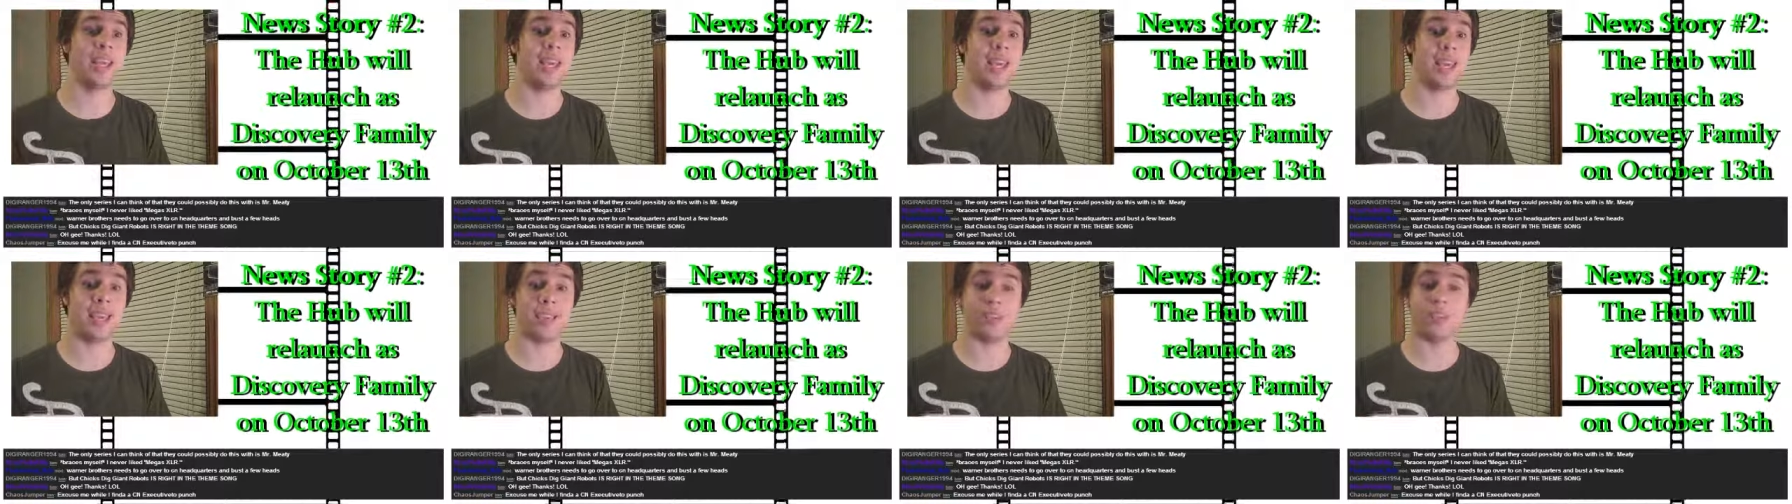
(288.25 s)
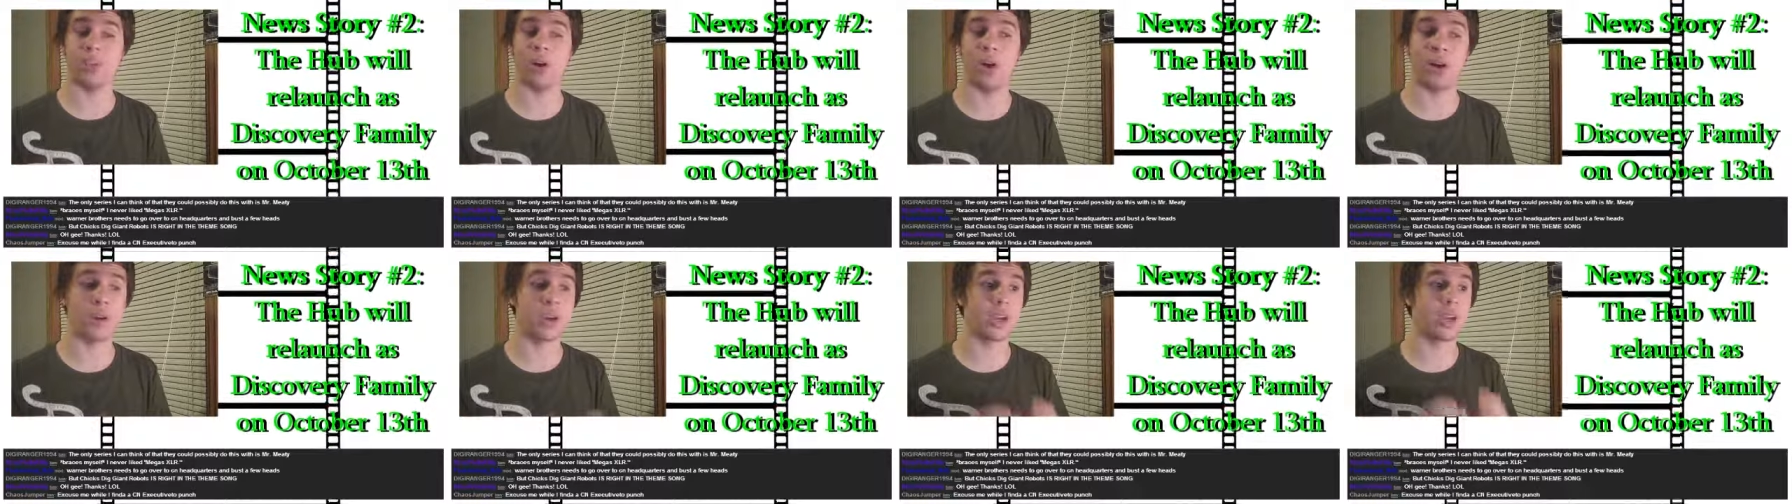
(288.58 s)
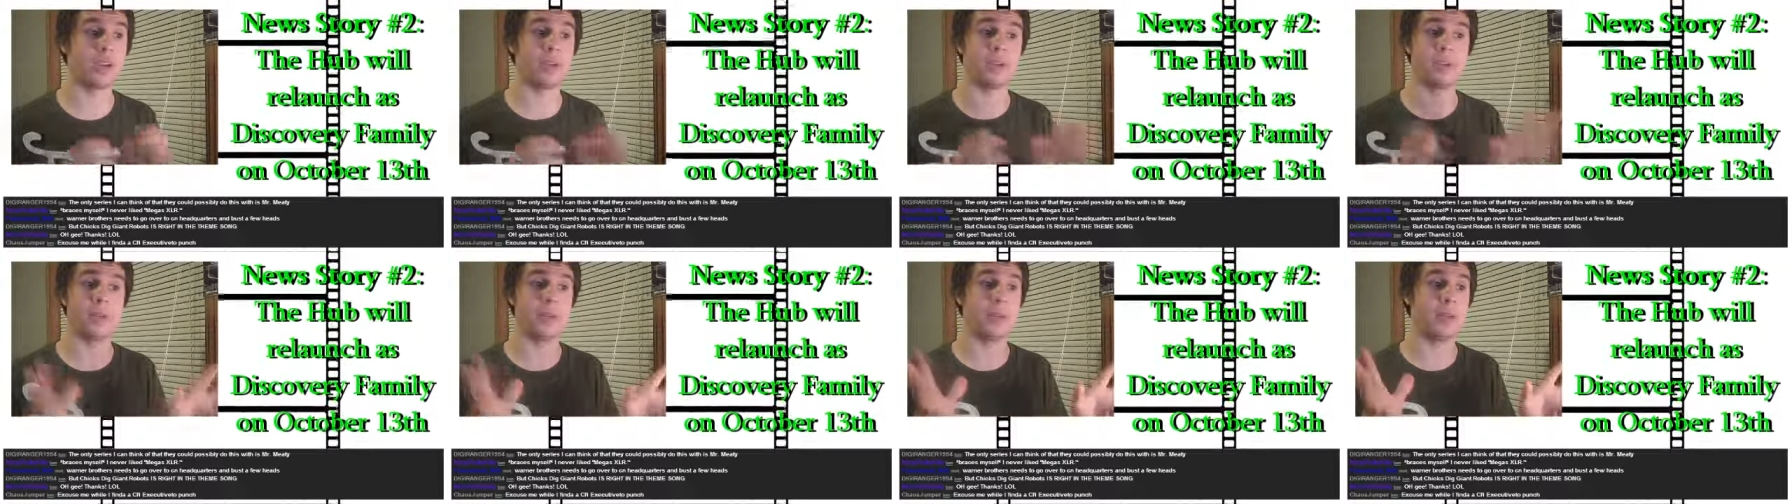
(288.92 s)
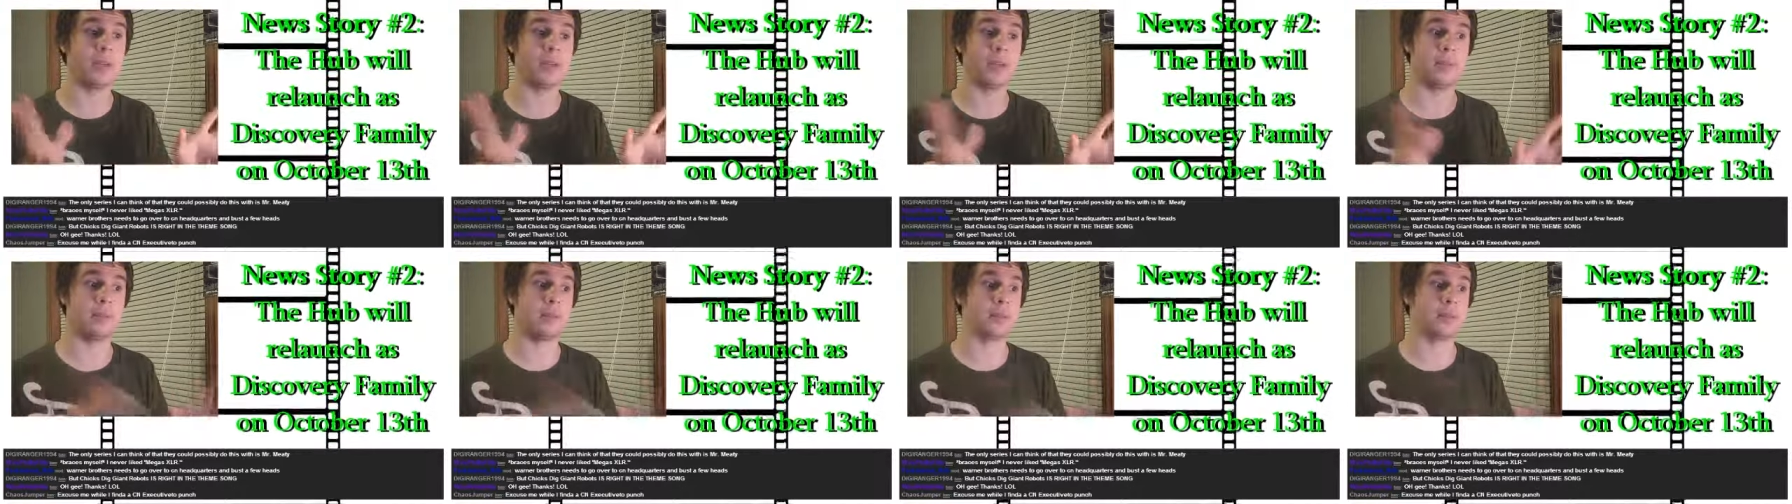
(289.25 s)
it's all going to
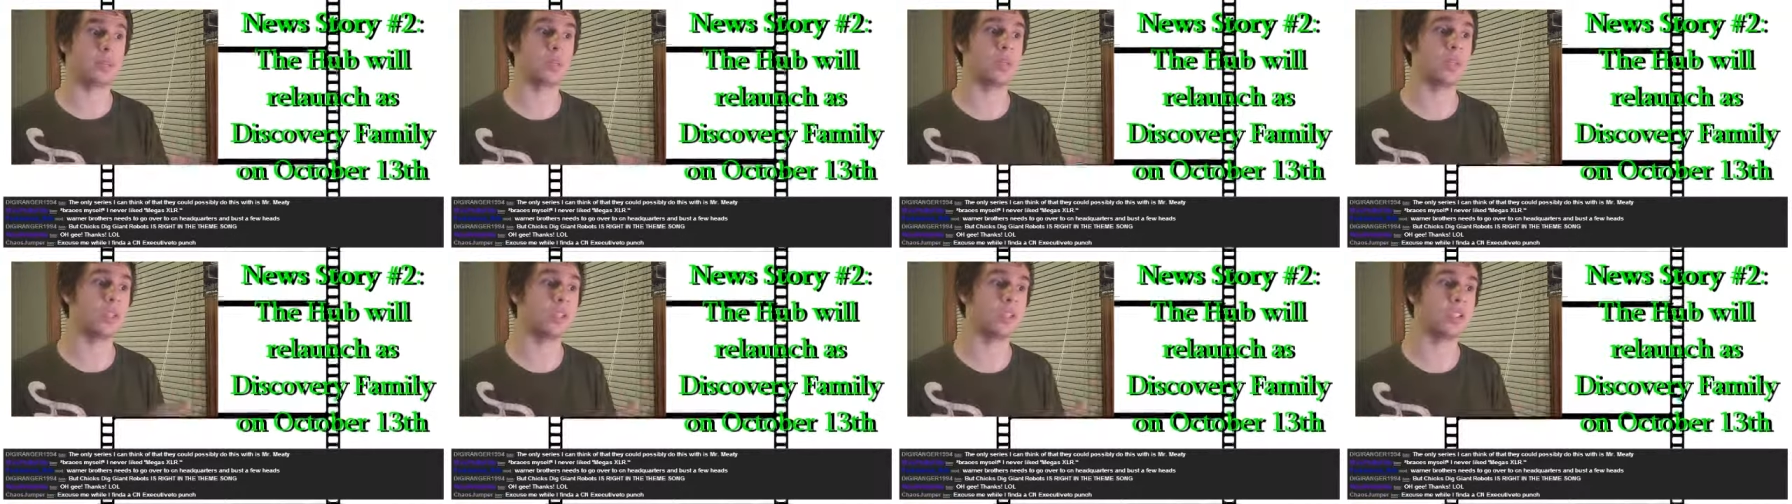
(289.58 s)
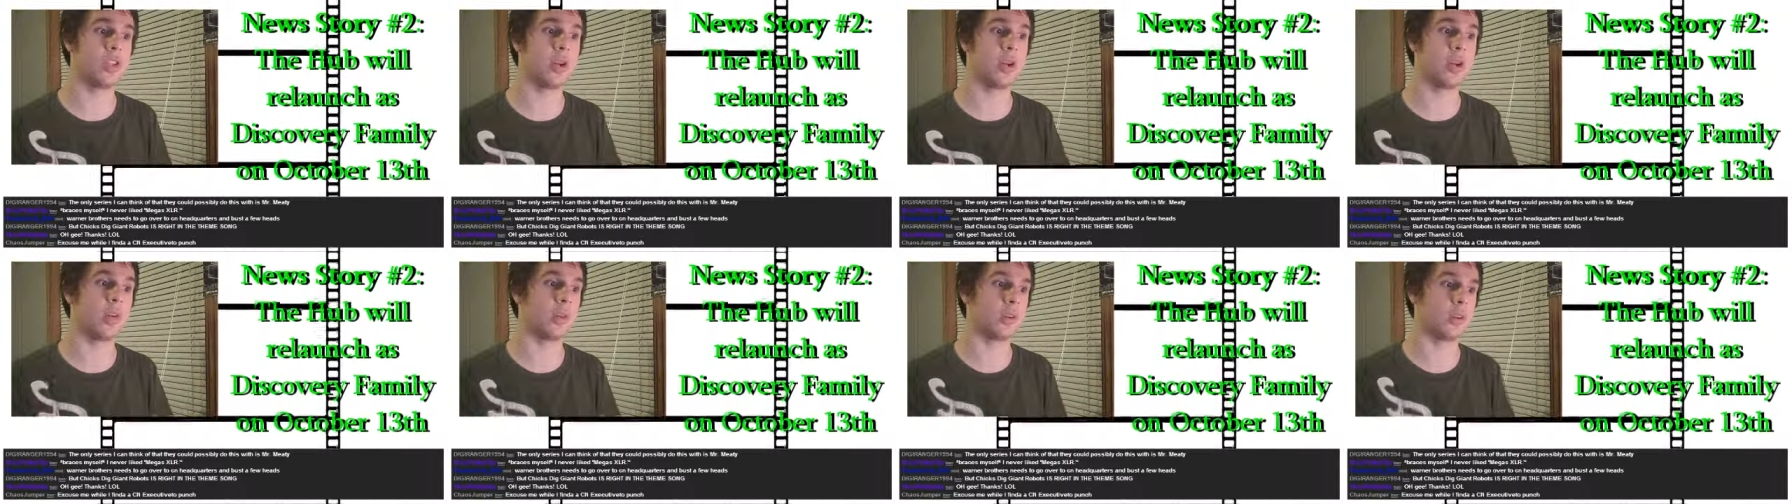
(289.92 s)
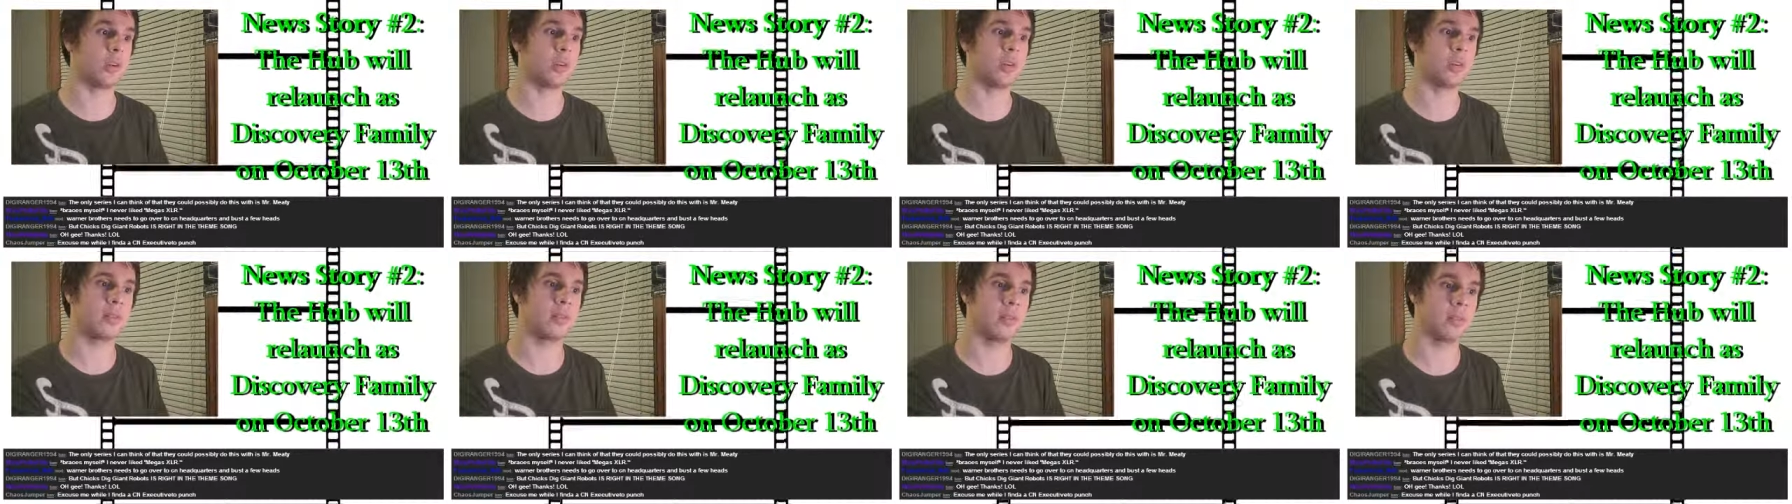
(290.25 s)
be switched over.